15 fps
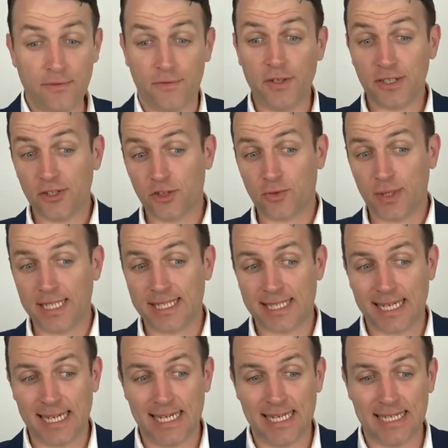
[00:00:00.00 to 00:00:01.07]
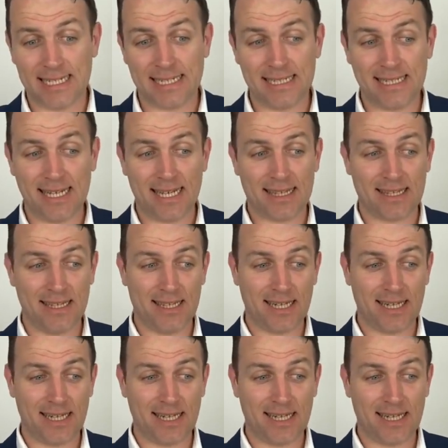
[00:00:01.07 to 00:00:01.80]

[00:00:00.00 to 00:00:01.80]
The first risk is that